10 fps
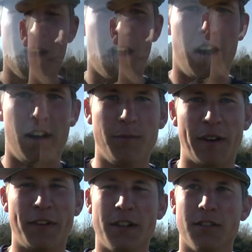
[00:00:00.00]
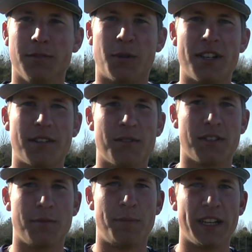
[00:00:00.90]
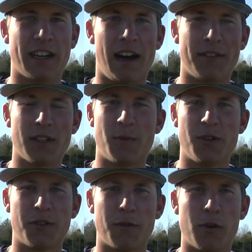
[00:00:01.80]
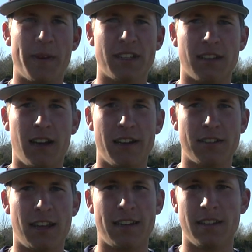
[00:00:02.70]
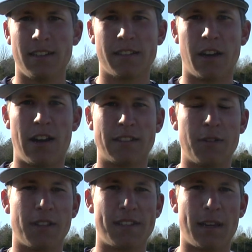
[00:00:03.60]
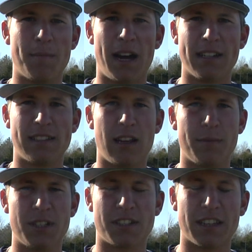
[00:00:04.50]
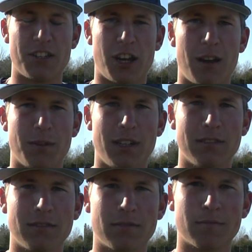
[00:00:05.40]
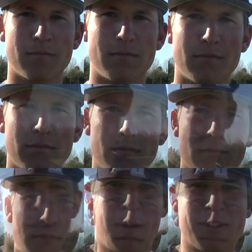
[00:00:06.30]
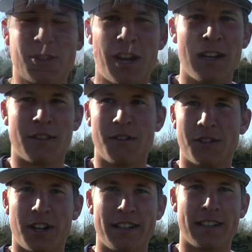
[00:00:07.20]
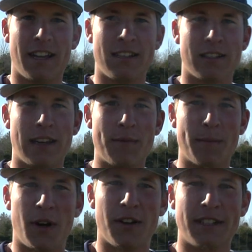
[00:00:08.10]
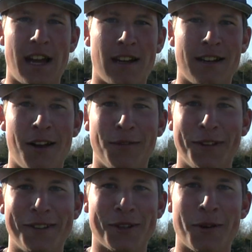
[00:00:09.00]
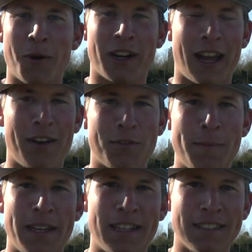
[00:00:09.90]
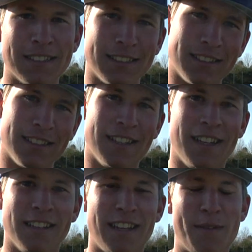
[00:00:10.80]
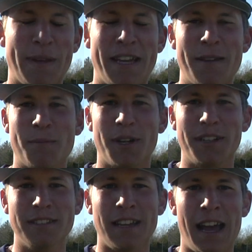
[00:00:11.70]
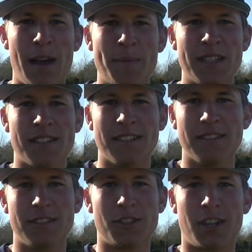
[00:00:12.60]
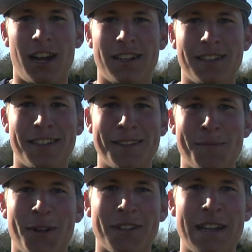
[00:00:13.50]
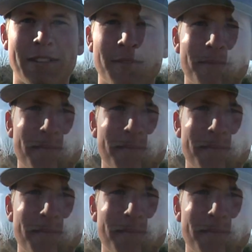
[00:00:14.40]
I feel Princeton was a big confidence booster for me, so I decided to go out there with the same mindset and just get the job done. I was just trying to throw strikes again, just keep the ball down, and hopefully it was going to work out for me. And a little bit of a hit, but it happens, and just try to get the ball down.